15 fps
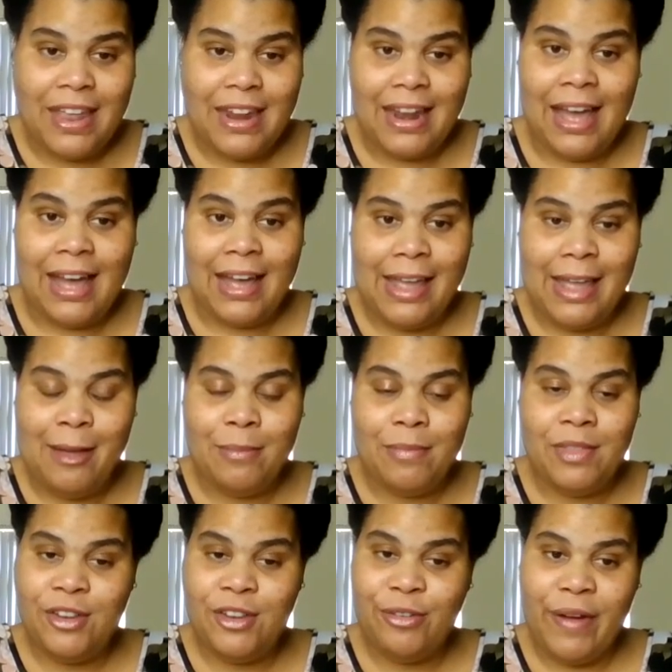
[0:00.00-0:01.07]
and I am
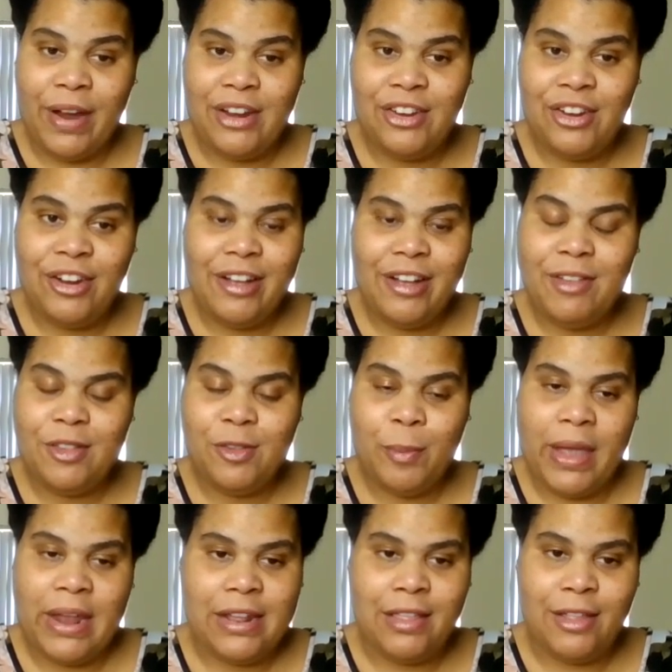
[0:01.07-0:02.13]
the Director of
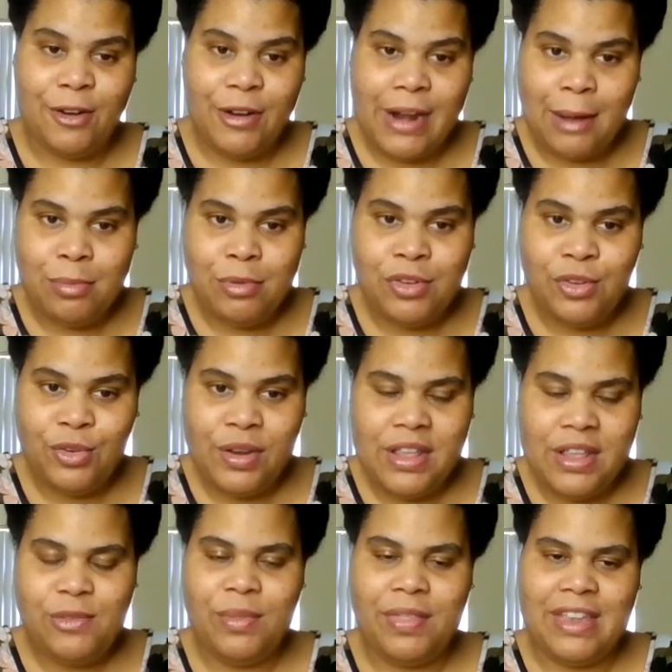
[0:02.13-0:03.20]
Expanded Learning
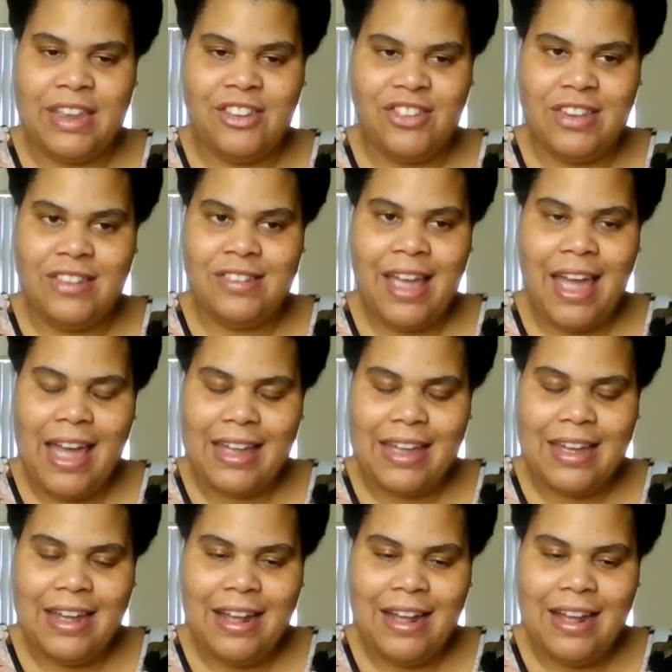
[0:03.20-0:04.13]
Opportunities with NJSACC,